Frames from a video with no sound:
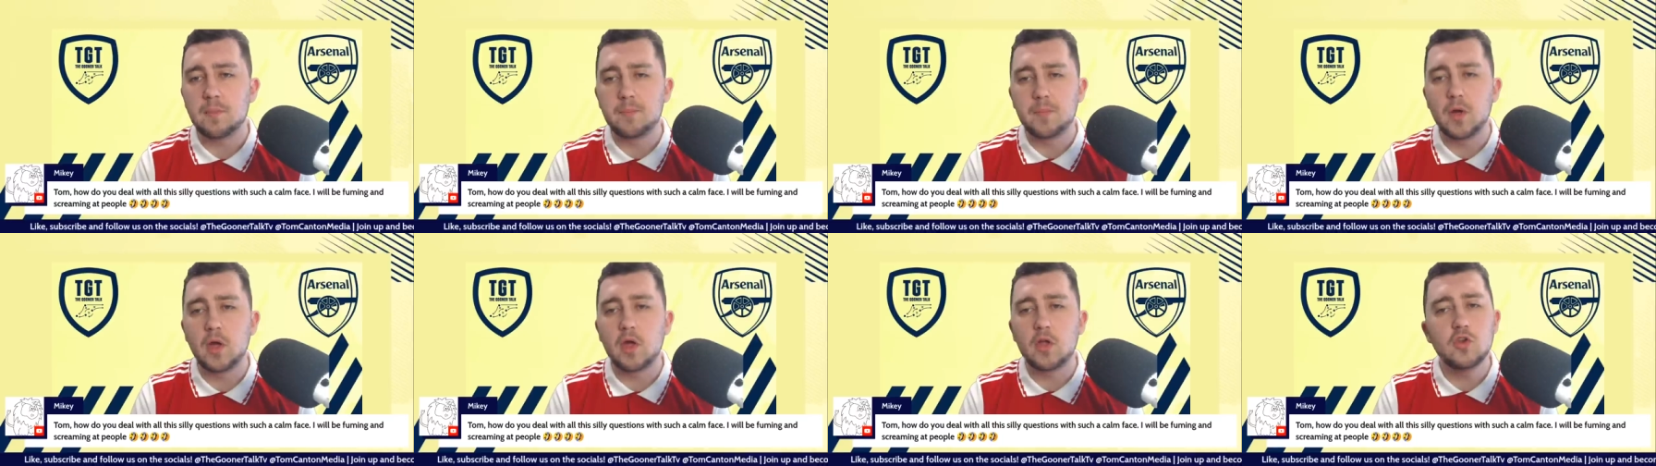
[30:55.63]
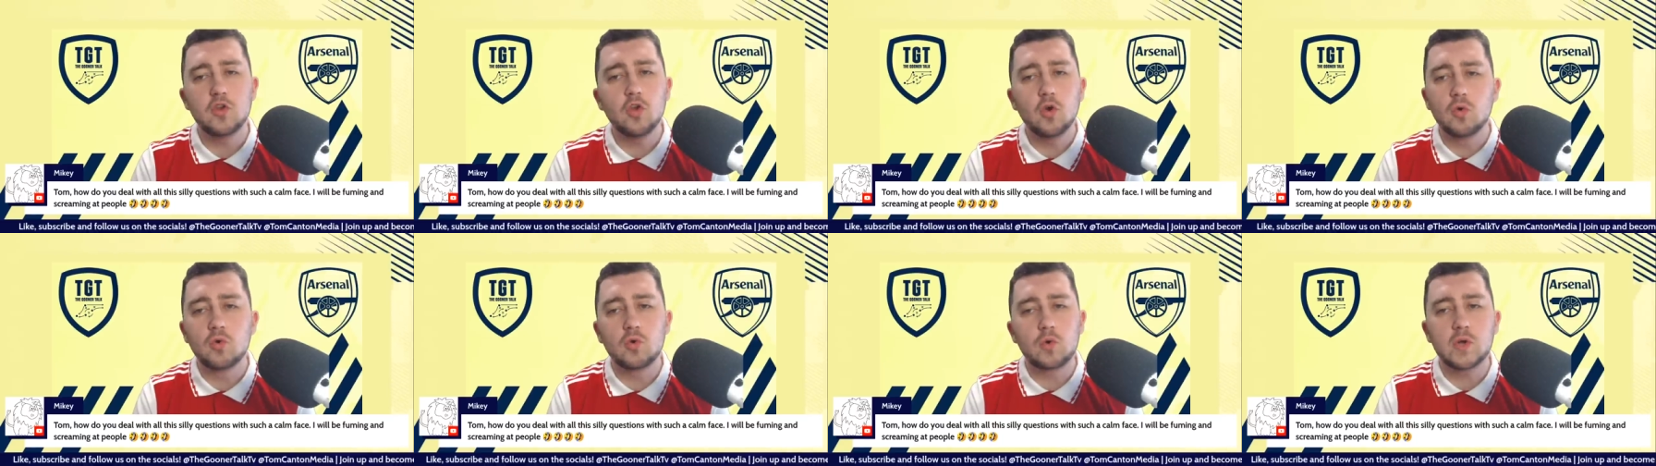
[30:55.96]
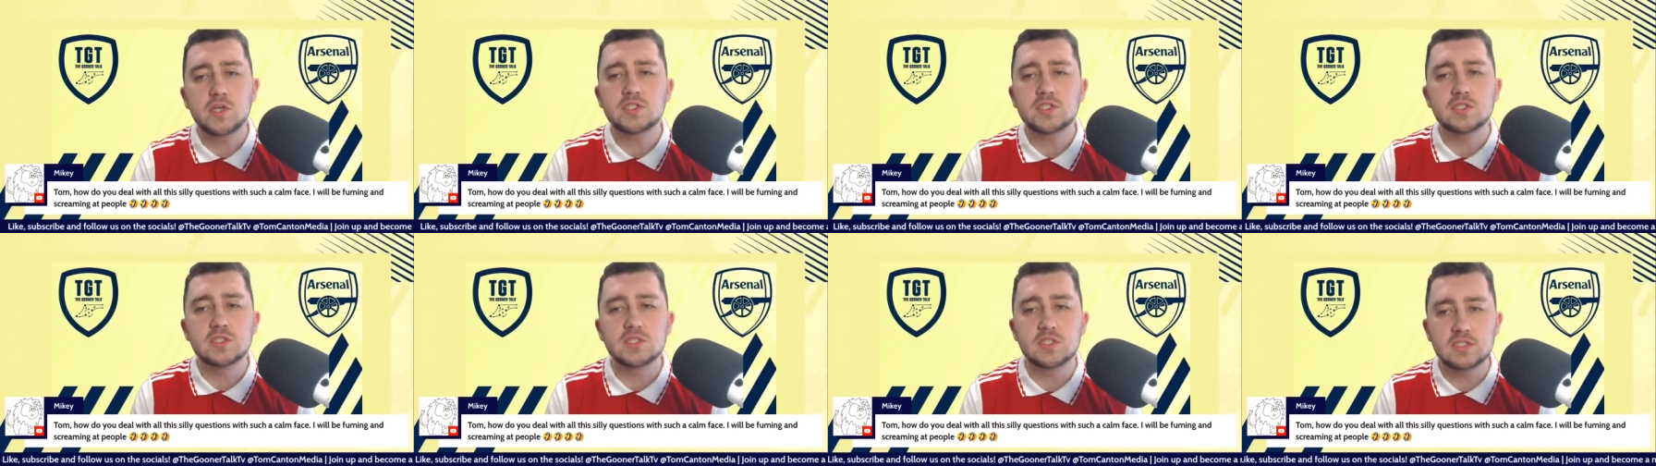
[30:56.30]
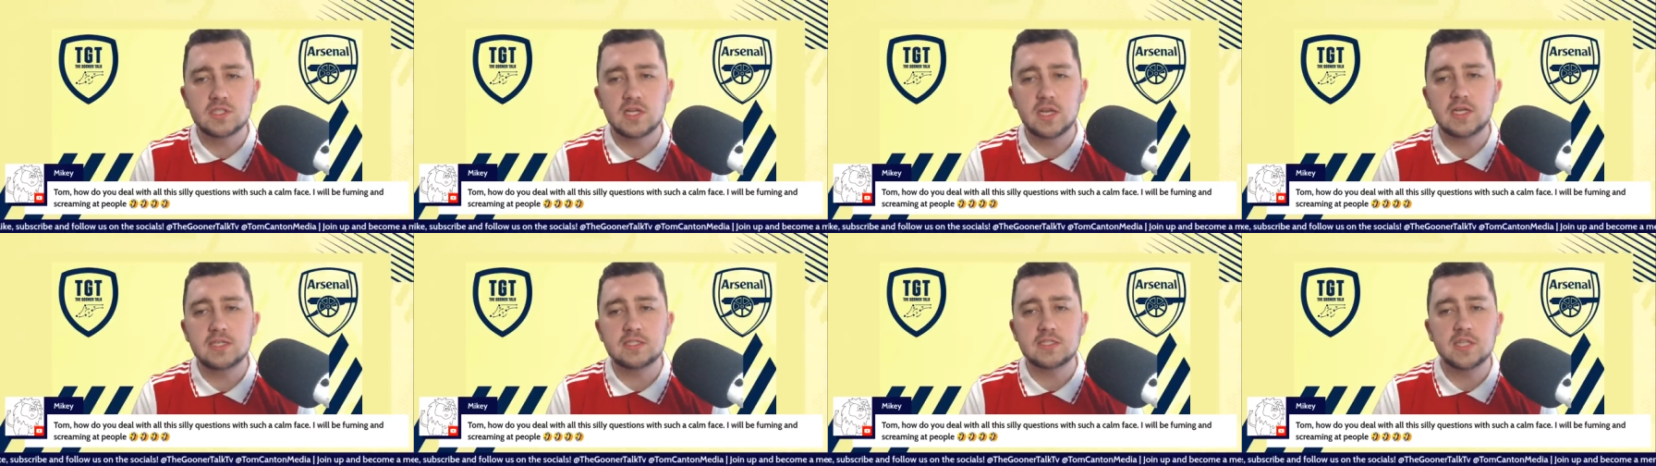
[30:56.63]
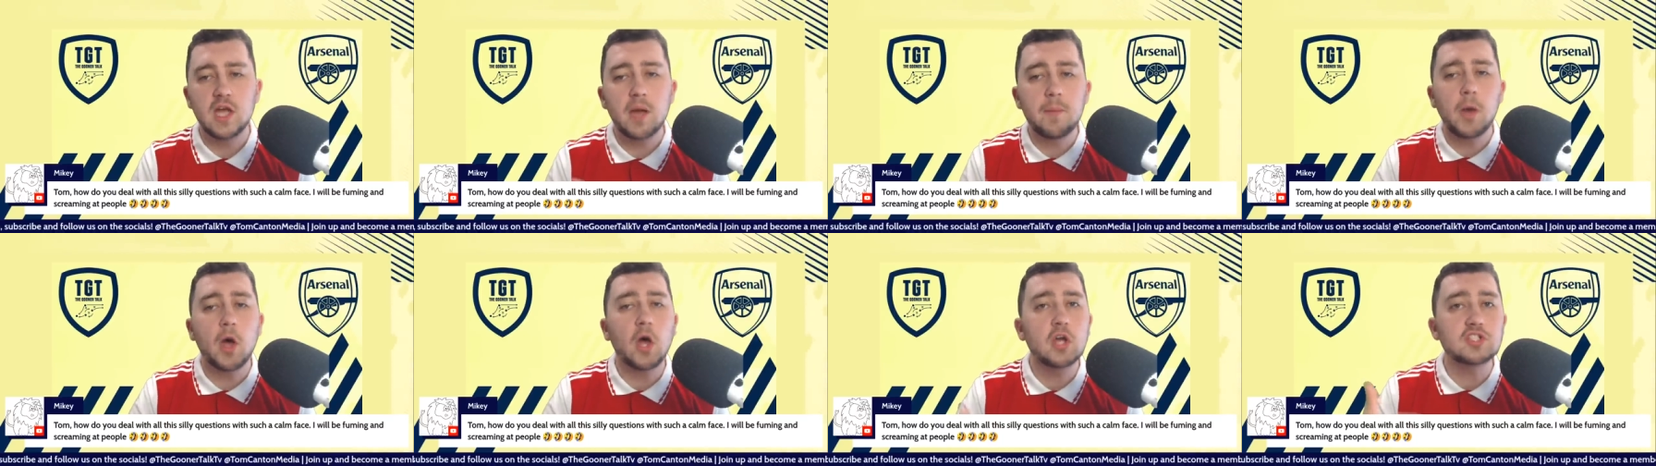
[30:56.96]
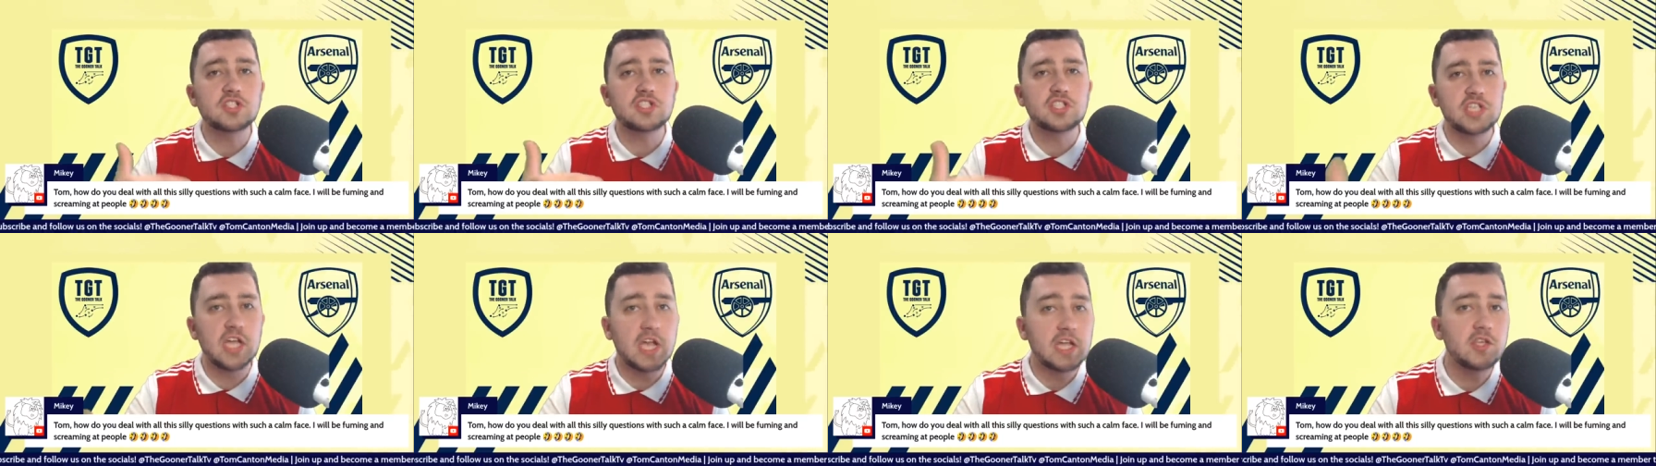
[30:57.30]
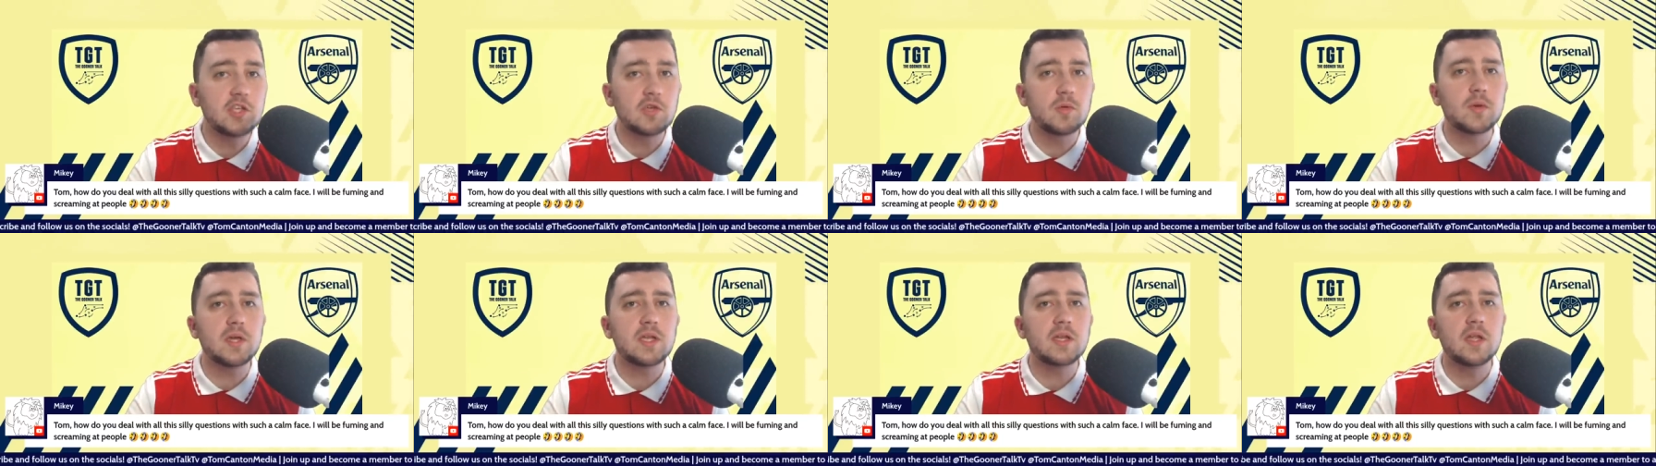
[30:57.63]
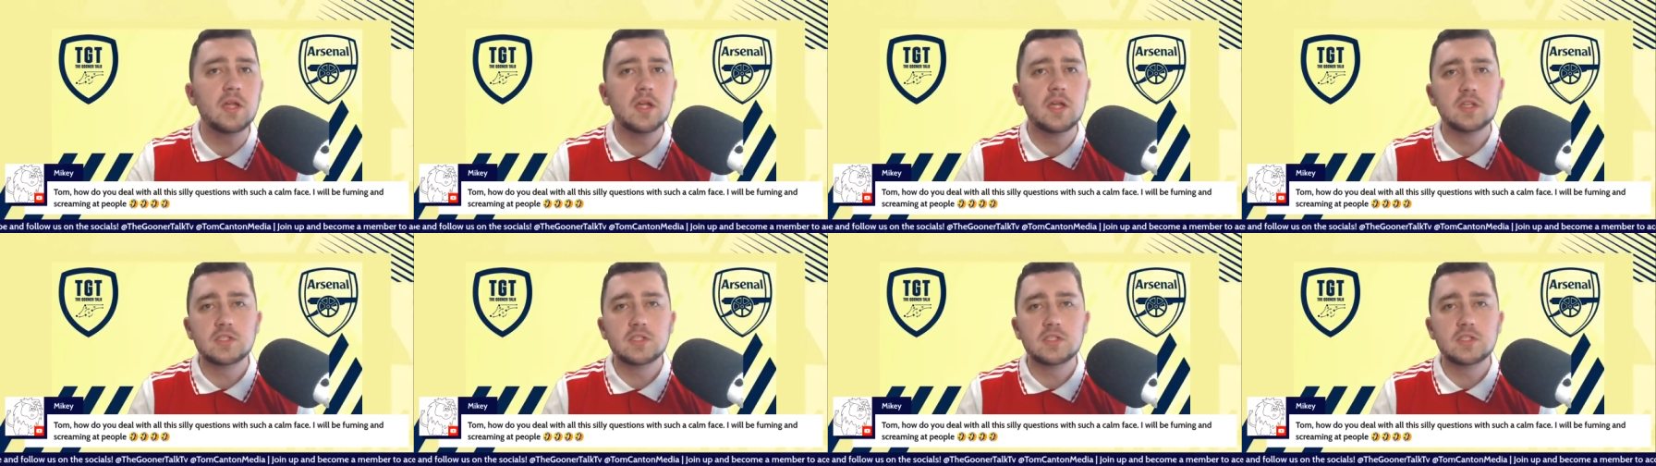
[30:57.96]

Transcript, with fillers: But not all questions are silly. Some are genuine.